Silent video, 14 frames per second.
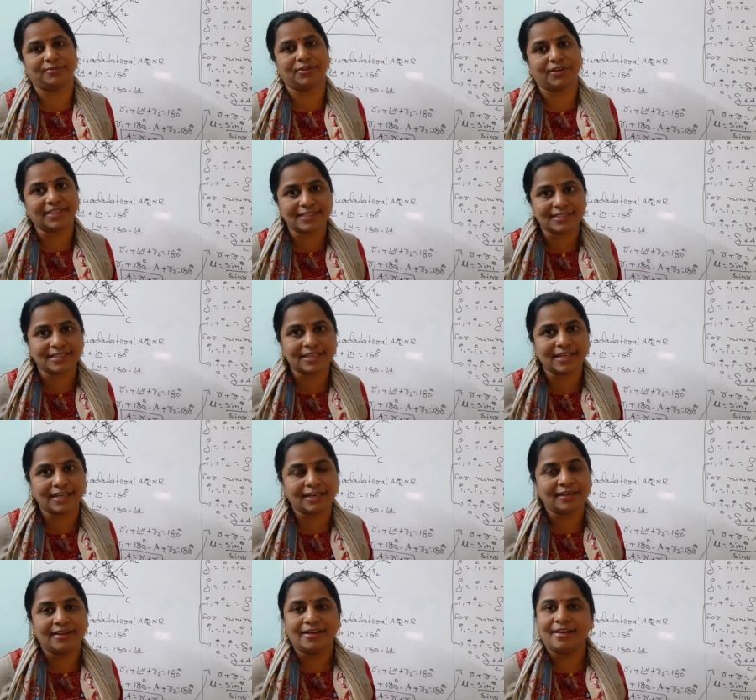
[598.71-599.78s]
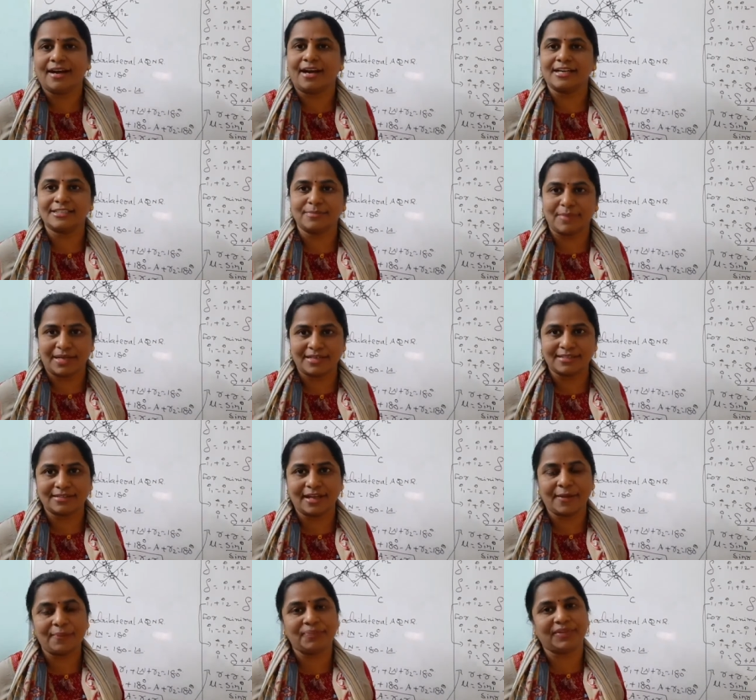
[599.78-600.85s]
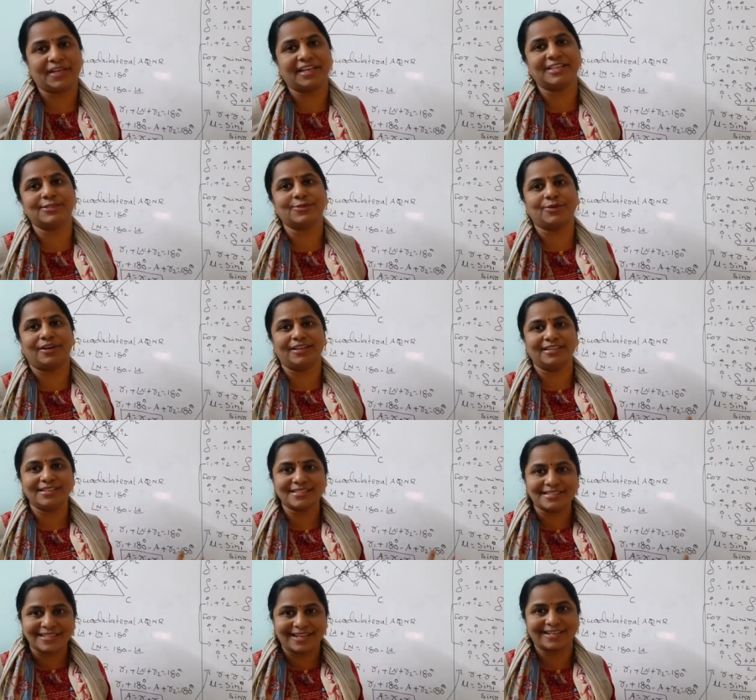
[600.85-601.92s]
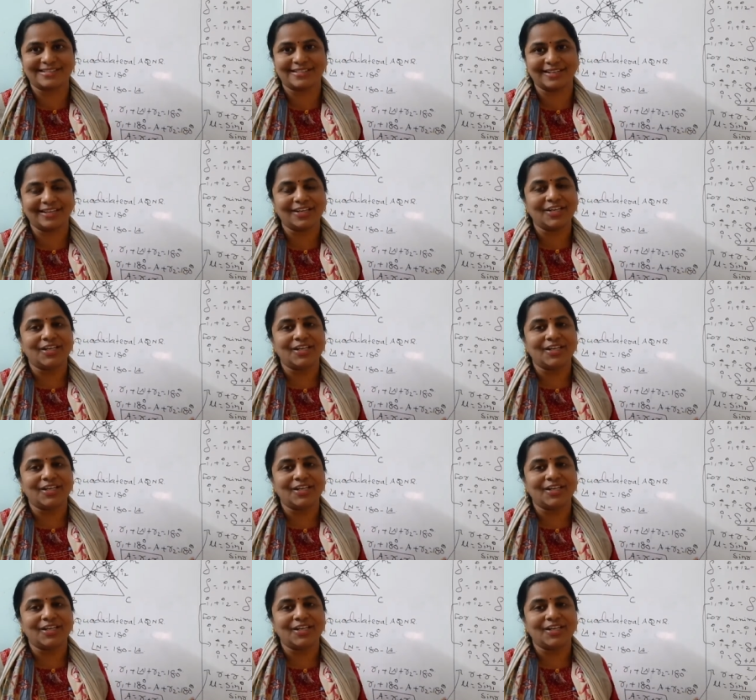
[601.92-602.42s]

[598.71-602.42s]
What he said, not Snell's law, that is called the Snell's law.